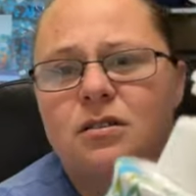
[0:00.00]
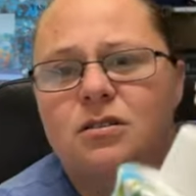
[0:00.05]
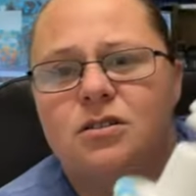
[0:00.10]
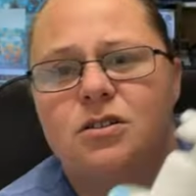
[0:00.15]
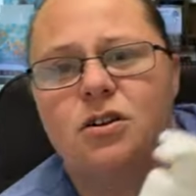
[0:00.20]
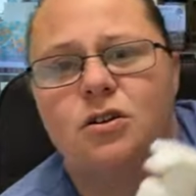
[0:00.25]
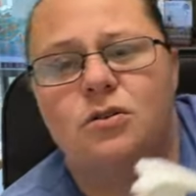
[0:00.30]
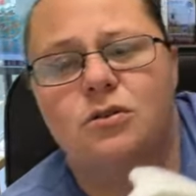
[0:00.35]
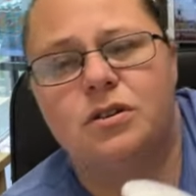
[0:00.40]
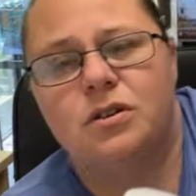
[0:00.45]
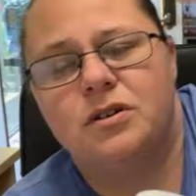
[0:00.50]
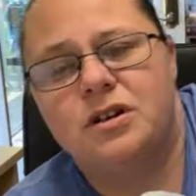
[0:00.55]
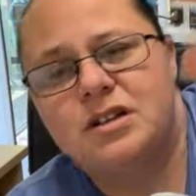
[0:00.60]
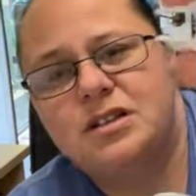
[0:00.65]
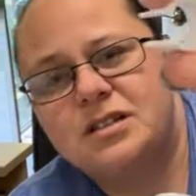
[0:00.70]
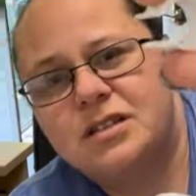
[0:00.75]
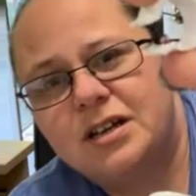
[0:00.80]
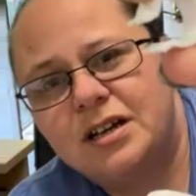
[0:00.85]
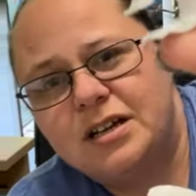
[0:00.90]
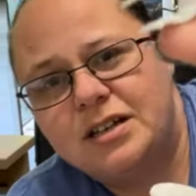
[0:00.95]
So there
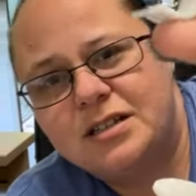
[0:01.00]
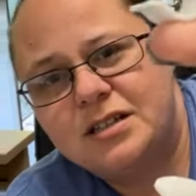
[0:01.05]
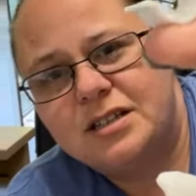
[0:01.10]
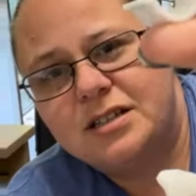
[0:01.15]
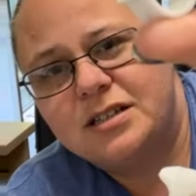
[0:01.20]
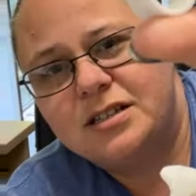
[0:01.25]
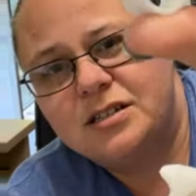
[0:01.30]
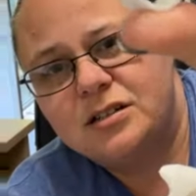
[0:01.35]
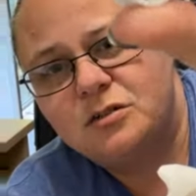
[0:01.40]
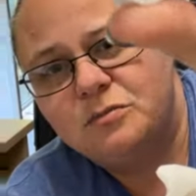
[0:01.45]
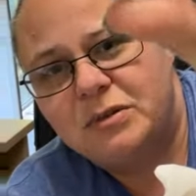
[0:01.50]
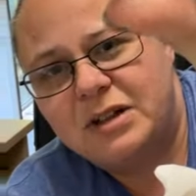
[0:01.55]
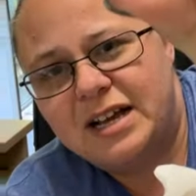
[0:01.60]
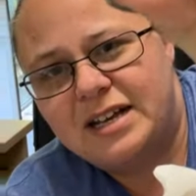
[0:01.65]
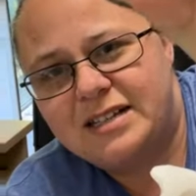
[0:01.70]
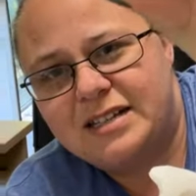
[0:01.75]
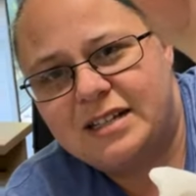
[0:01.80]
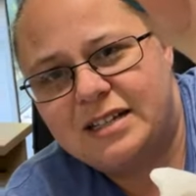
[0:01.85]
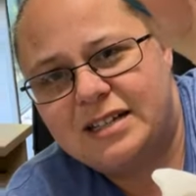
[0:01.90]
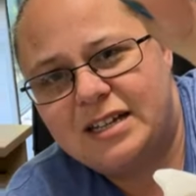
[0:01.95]
is, like I said, this little
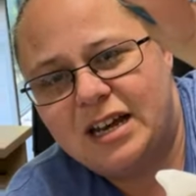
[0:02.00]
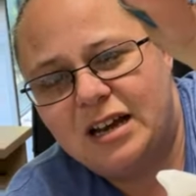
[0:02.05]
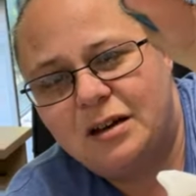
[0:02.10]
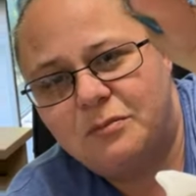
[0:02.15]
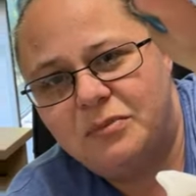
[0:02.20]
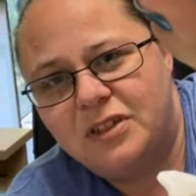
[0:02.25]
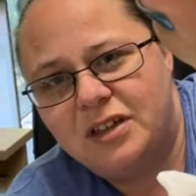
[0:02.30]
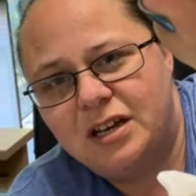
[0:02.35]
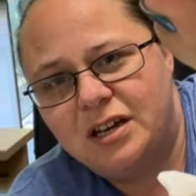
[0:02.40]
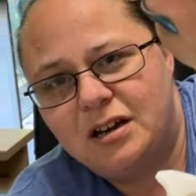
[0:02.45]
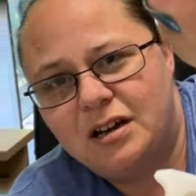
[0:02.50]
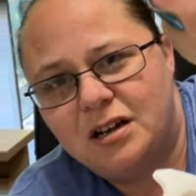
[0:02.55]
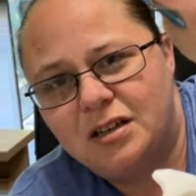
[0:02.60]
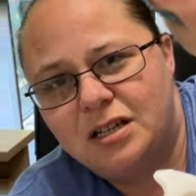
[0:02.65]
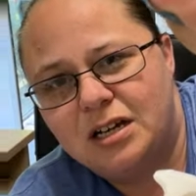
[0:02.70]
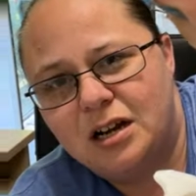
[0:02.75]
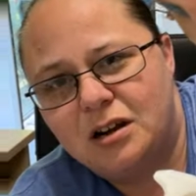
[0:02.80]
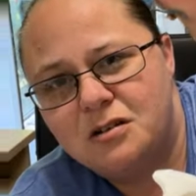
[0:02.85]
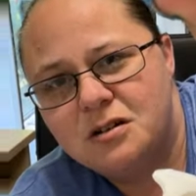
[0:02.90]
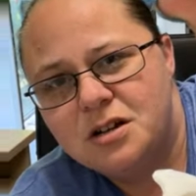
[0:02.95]
plastic tab thing on
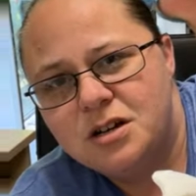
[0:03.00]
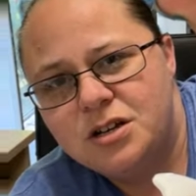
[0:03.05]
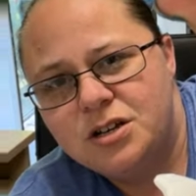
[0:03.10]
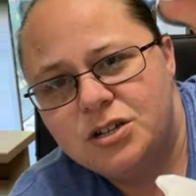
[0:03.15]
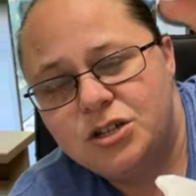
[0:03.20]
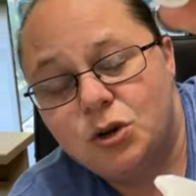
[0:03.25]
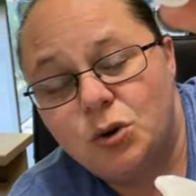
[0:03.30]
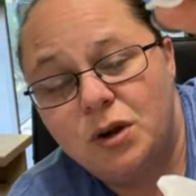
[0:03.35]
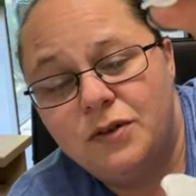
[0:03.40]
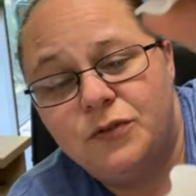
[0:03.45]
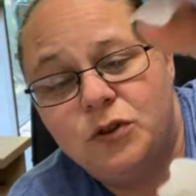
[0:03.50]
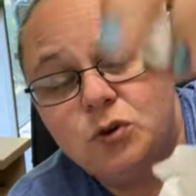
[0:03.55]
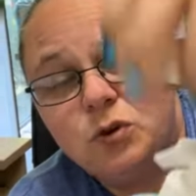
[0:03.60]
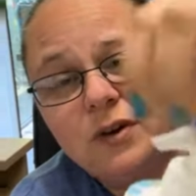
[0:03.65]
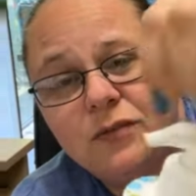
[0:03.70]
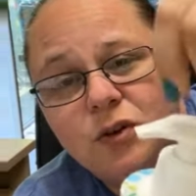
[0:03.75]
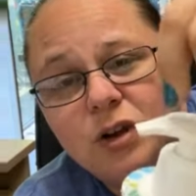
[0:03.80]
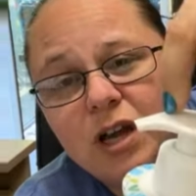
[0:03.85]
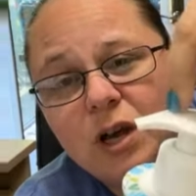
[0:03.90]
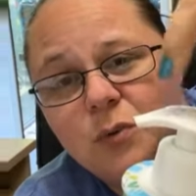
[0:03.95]
there. So if you
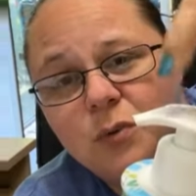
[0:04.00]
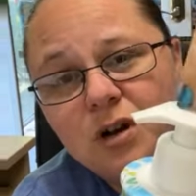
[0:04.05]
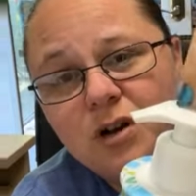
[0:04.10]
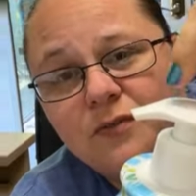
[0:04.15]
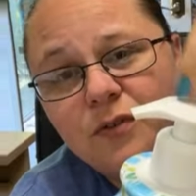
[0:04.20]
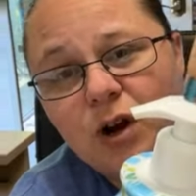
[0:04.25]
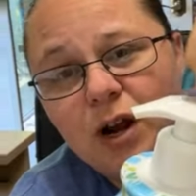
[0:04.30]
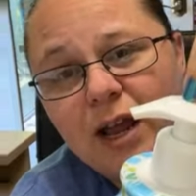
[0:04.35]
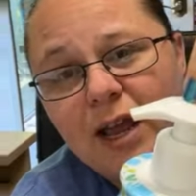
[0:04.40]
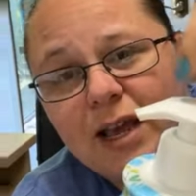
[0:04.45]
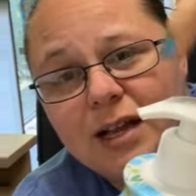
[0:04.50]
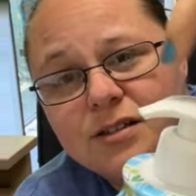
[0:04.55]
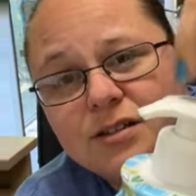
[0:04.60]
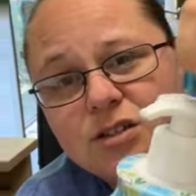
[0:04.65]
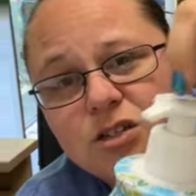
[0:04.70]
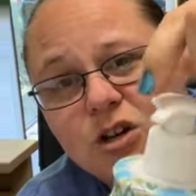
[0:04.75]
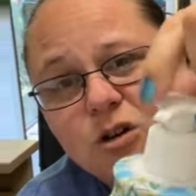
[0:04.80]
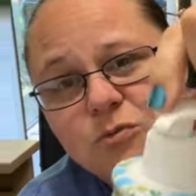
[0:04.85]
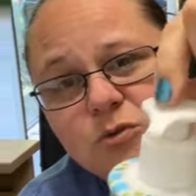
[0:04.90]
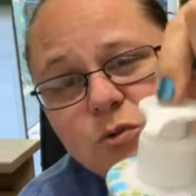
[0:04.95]
ever get one of our hand
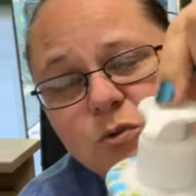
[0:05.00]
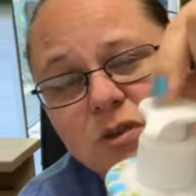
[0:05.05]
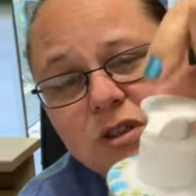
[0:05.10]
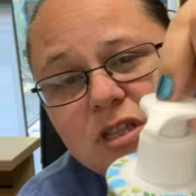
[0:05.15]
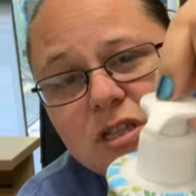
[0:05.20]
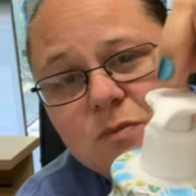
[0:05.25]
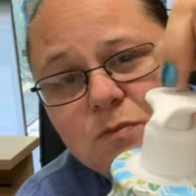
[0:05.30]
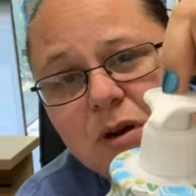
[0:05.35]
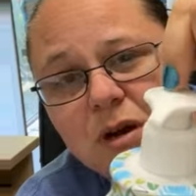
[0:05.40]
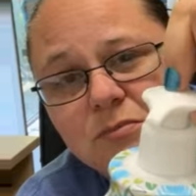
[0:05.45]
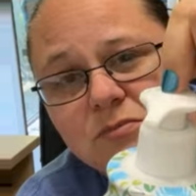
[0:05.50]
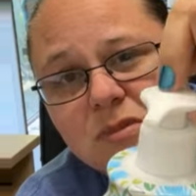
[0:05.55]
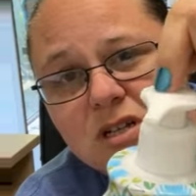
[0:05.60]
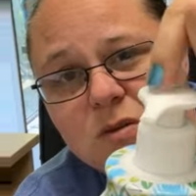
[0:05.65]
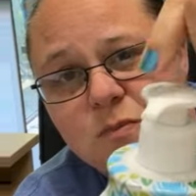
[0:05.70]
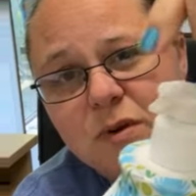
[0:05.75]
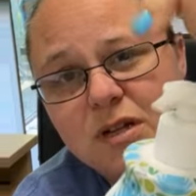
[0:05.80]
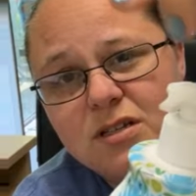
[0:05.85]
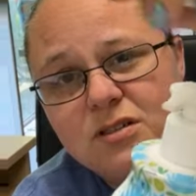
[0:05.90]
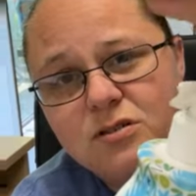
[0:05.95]
soaps with this pump
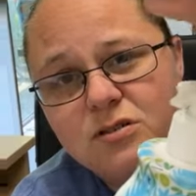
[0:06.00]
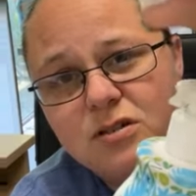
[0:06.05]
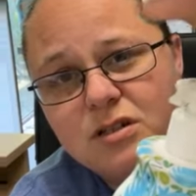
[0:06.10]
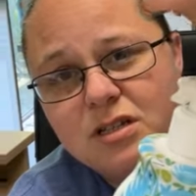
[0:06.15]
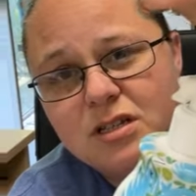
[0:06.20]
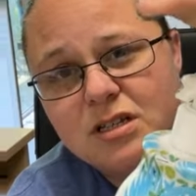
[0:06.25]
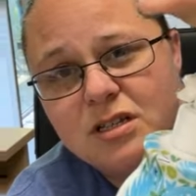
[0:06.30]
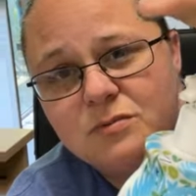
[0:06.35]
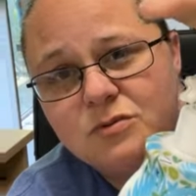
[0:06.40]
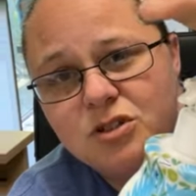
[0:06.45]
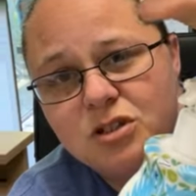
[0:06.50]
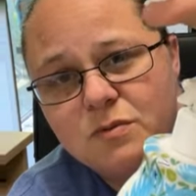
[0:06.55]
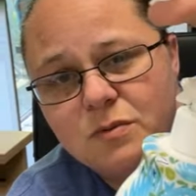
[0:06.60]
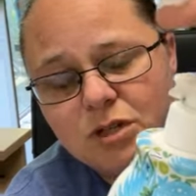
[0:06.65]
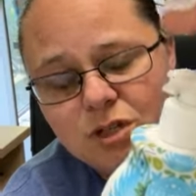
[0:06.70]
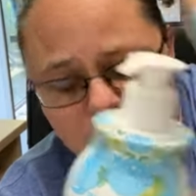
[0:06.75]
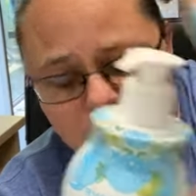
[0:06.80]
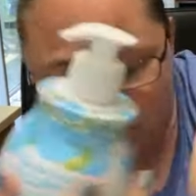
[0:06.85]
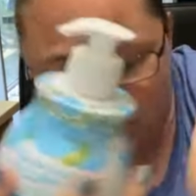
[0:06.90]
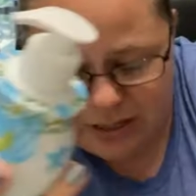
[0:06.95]
dispenser system, just
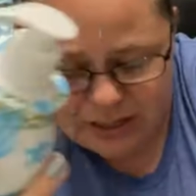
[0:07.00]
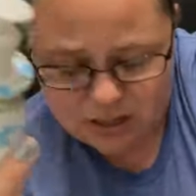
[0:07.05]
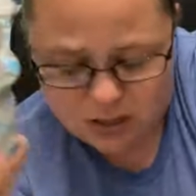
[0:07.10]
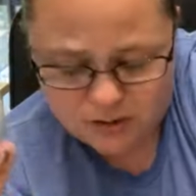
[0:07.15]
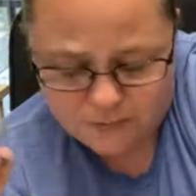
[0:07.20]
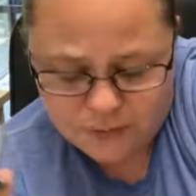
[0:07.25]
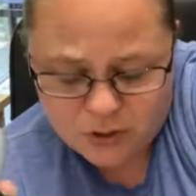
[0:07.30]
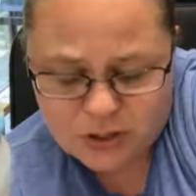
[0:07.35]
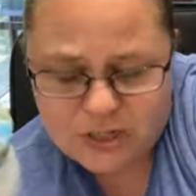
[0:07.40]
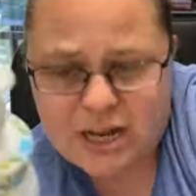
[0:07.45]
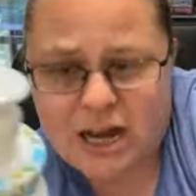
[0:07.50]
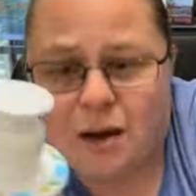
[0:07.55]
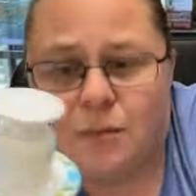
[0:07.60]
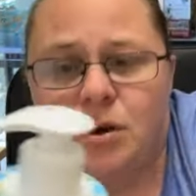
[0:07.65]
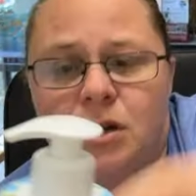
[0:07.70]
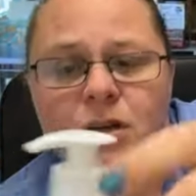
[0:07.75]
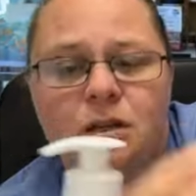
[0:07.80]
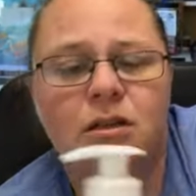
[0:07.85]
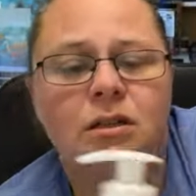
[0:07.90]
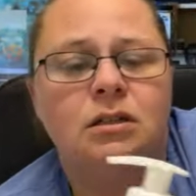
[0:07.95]
make sure you take off your tab.